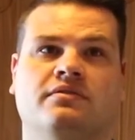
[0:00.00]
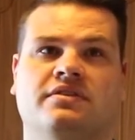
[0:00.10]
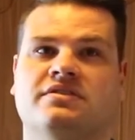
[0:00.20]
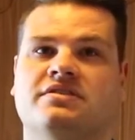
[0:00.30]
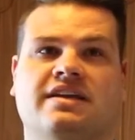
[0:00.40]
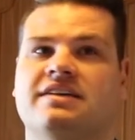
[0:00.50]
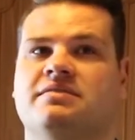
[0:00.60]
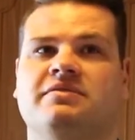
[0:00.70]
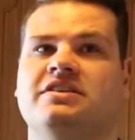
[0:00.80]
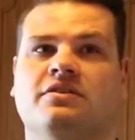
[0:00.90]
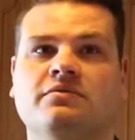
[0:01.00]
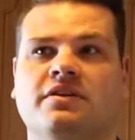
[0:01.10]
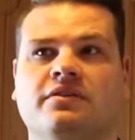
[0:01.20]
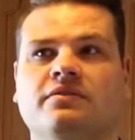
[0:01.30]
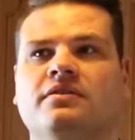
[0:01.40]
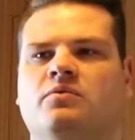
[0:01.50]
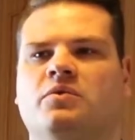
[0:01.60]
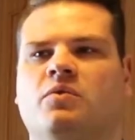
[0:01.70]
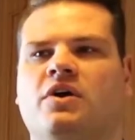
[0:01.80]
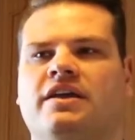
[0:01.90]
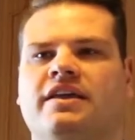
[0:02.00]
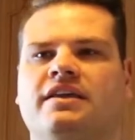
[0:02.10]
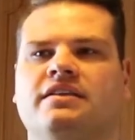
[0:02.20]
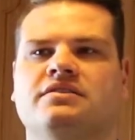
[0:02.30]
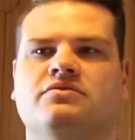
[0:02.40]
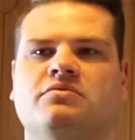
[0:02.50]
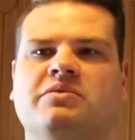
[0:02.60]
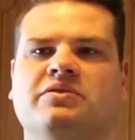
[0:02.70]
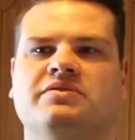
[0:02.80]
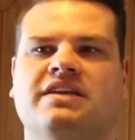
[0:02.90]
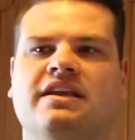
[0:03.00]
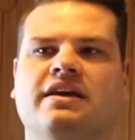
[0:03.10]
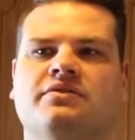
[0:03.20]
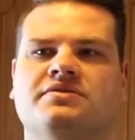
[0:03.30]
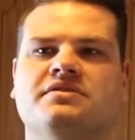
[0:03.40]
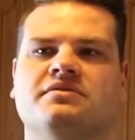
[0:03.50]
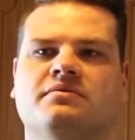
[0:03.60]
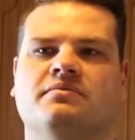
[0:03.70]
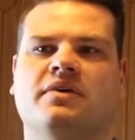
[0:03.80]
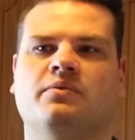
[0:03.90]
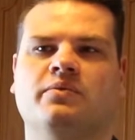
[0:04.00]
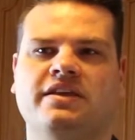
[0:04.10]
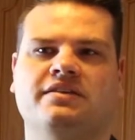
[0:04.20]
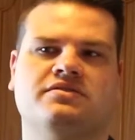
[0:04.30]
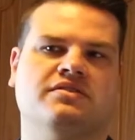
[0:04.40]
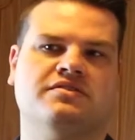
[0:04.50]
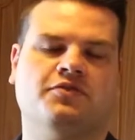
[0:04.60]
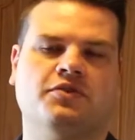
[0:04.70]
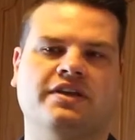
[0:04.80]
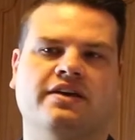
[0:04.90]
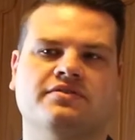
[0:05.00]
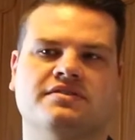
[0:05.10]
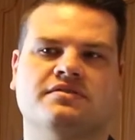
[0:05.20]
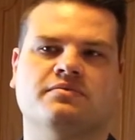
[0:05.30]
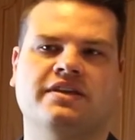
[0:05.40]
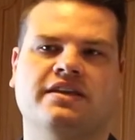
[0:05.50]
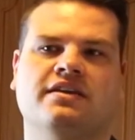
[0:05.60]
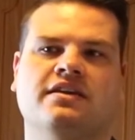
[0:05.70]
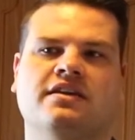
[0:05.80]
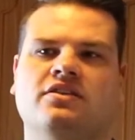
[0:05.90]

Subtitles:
These are just guys that we don't know. We're walking into about 10 houses a week, so it's 40 houses a week,